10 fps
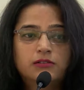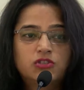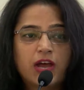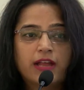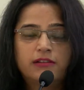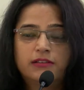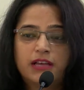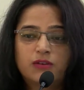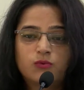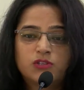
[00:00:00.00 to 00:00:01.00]
channel
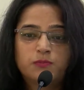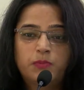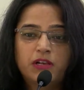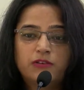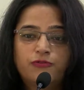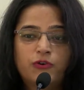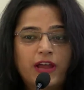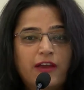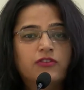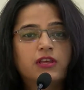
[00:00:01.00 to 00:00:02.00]
that was built for
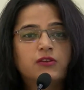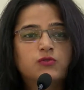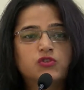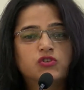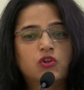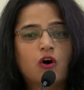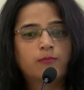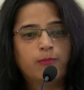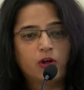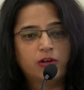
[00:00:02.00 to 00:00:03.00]
everything which was
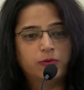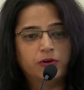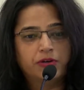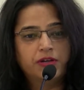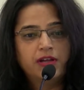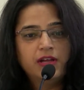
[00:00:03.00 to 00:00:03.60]
non-Bollywood.